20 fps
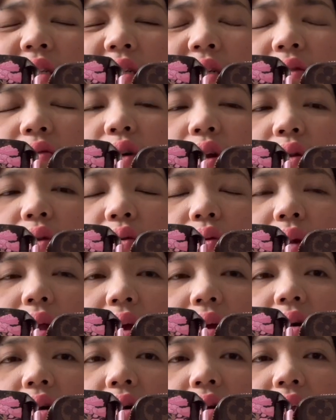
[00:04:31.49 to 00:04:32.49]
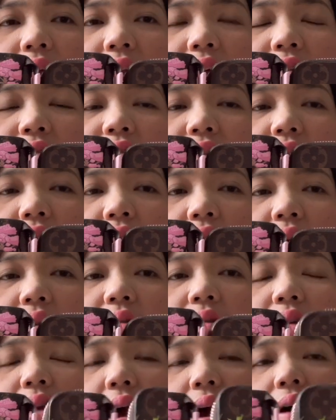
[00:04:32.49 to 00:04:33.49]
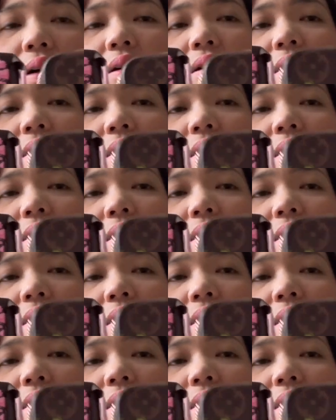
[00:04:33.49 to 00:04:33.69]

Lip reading: What do they call that? I forgot. Yeah,